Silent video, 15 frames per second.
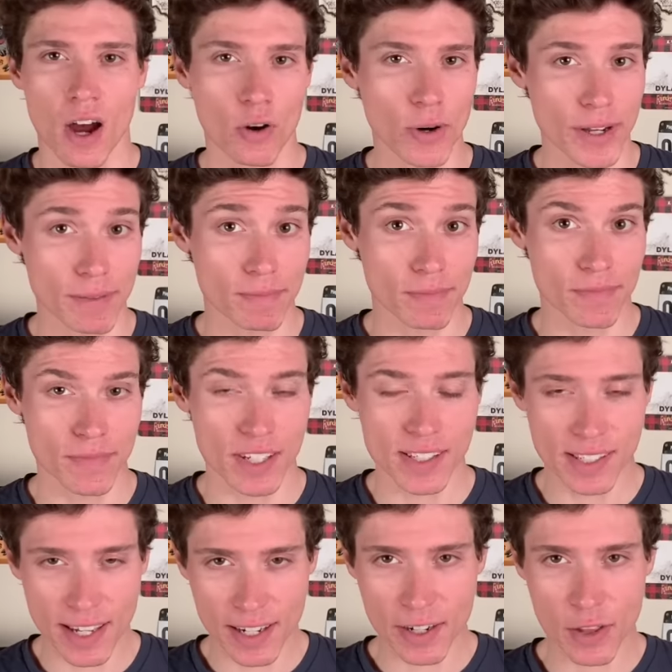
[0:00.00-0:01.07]
All right, let's
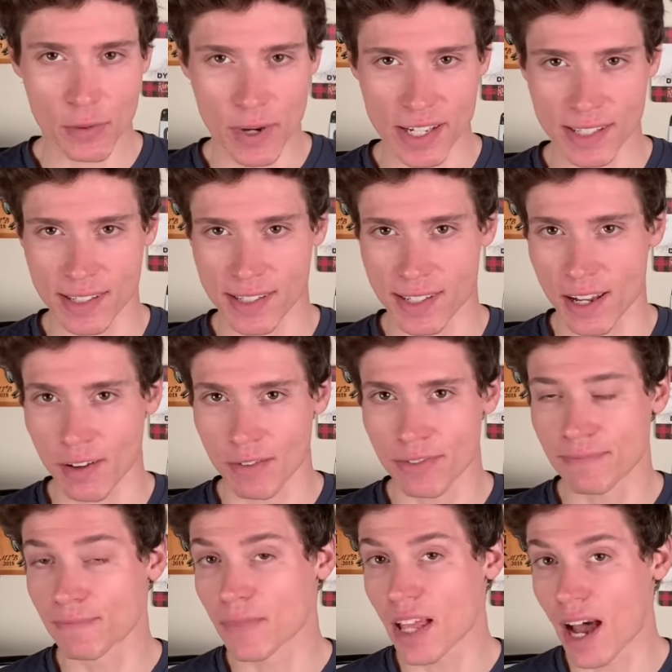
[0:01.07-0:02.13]
get into the race itself.
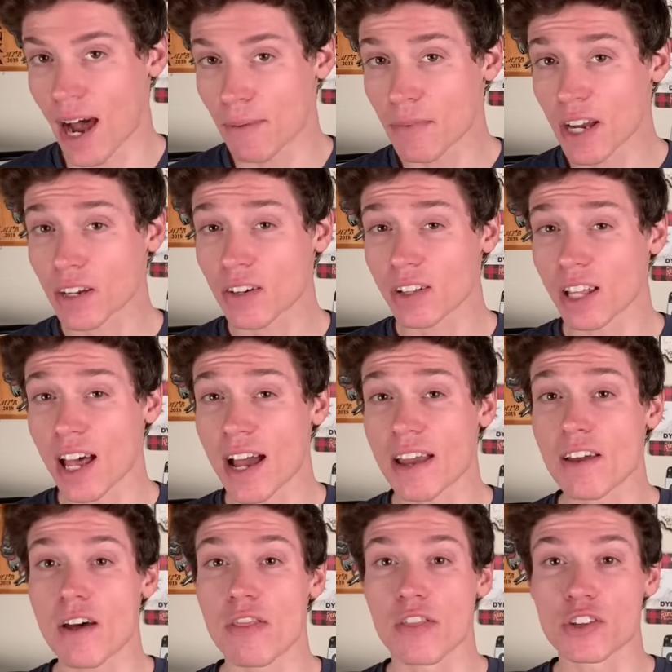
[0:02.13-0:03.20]
I'm not gonna
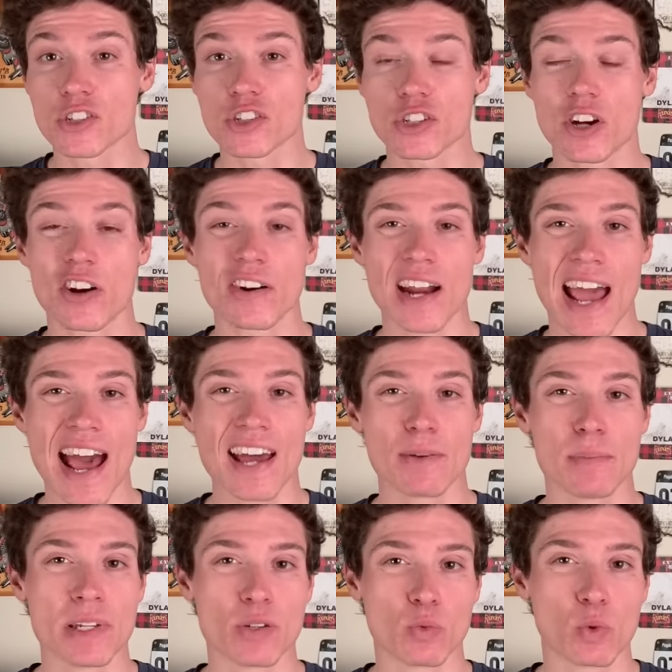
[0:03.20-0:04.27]
lie, the start had
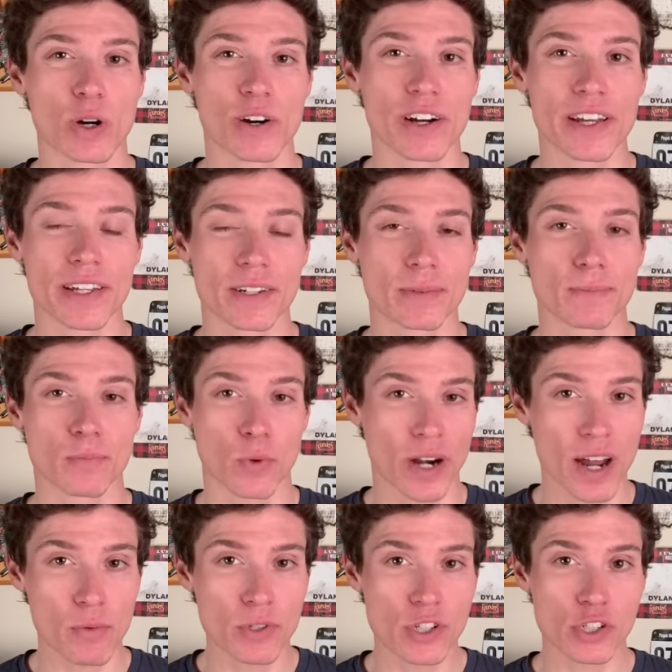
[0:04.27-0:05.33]
me worried. When
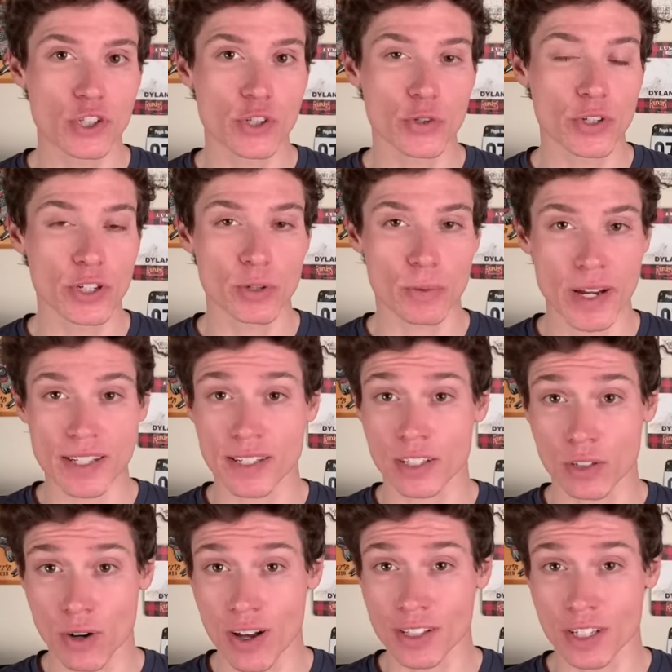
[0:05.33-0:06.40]
I was a junior racing
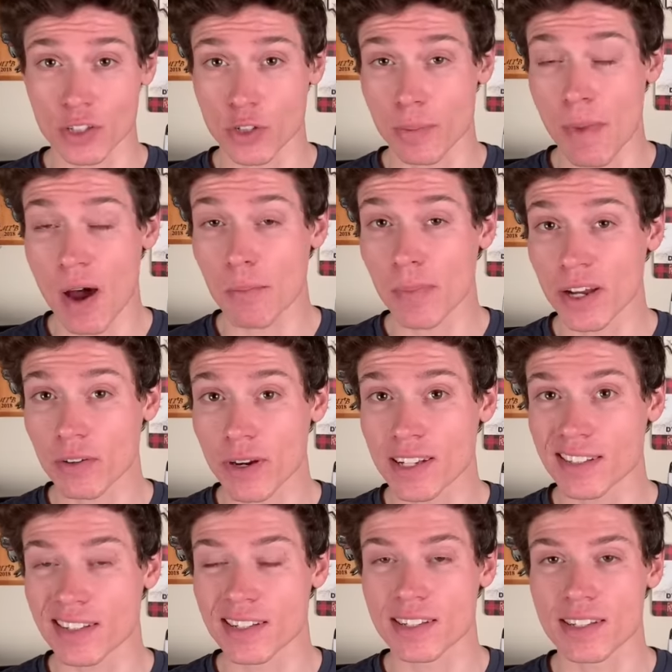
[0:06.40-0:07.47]
cross-country mountain bike
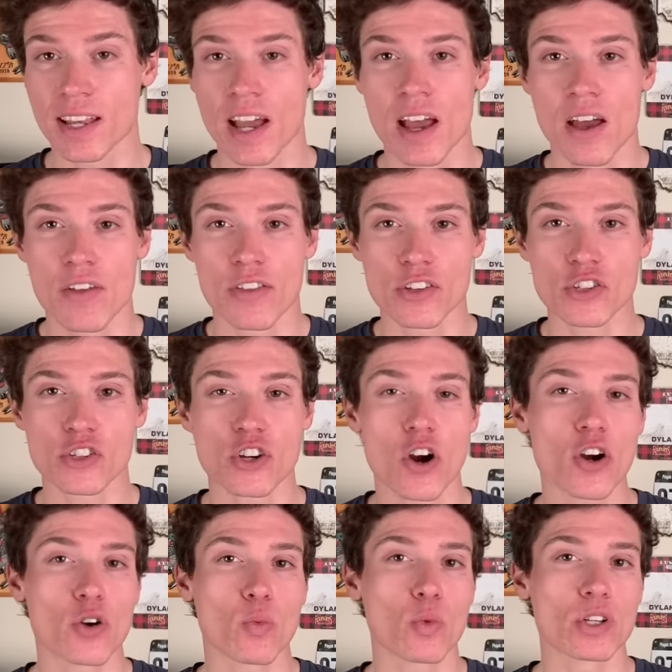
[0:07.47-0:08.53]
races, the
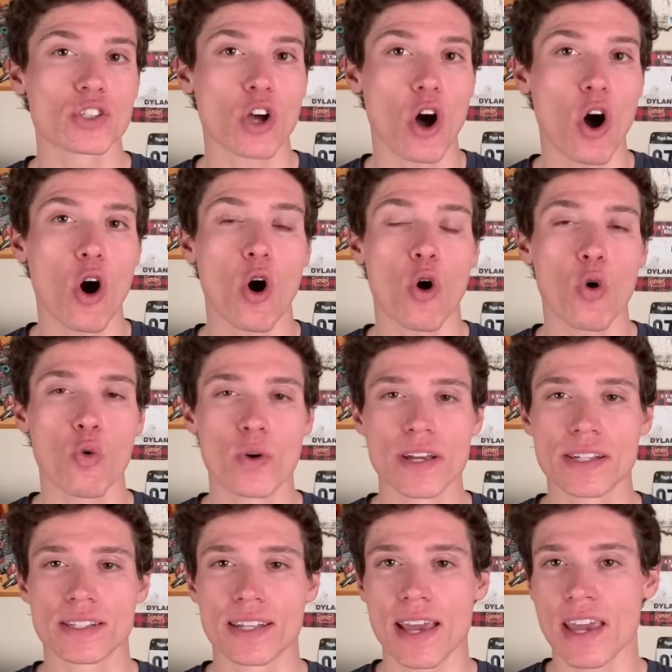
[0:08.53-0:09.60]
start was
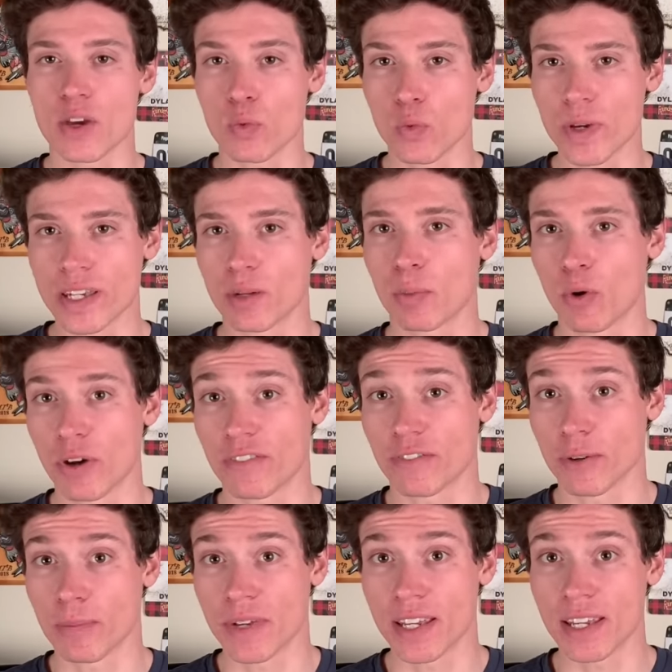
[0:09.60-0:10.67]
always a weak point
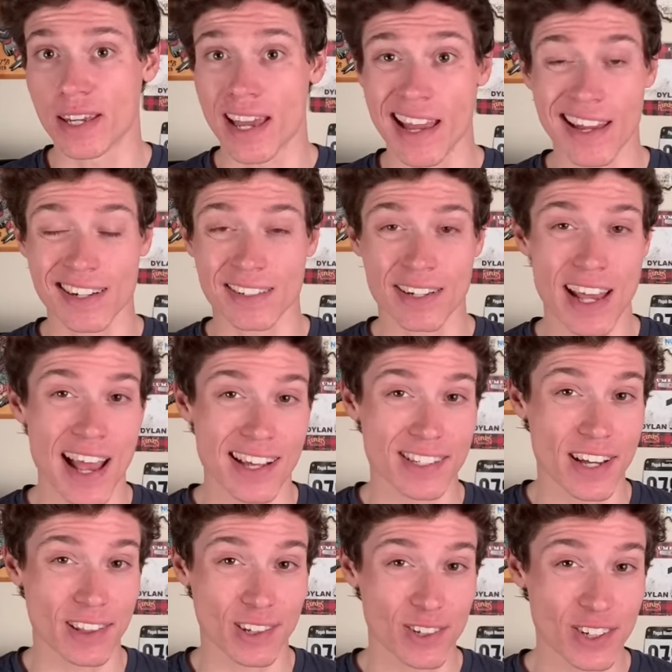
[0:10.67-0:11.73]
for me, and as
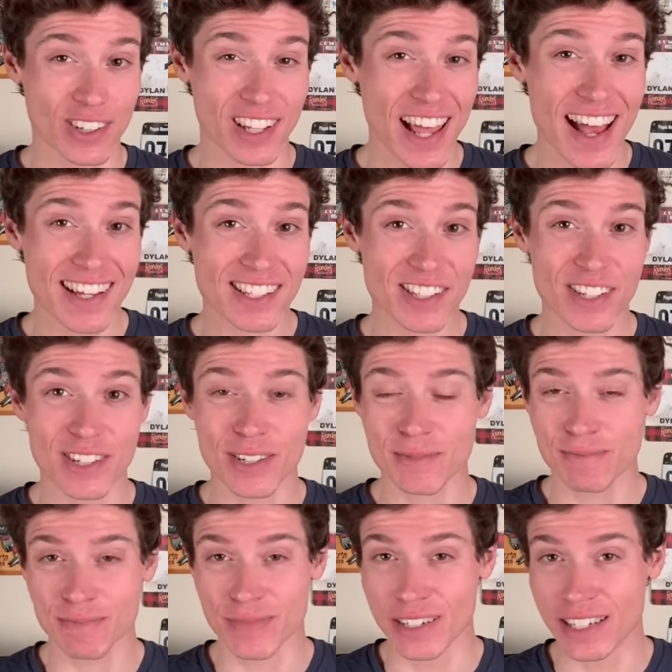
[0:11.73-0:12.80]
I learned last
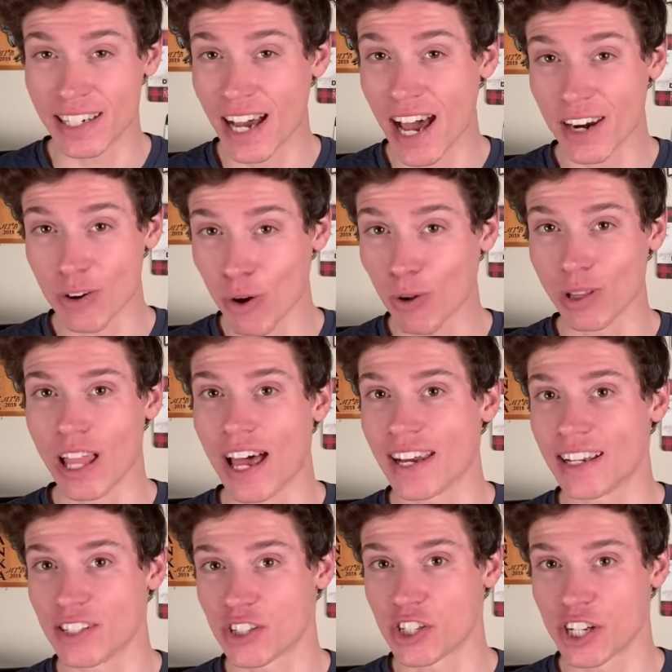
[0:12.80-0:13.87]
year, not a whole lot
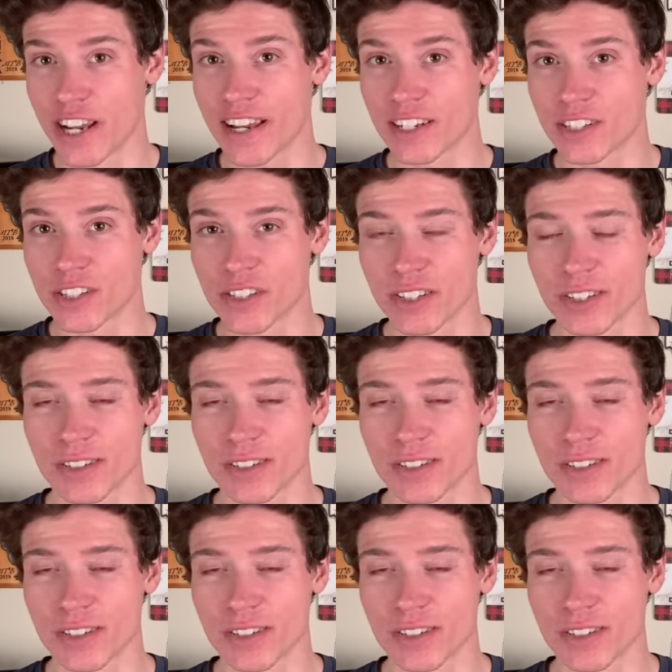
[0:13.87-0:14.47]
has changed.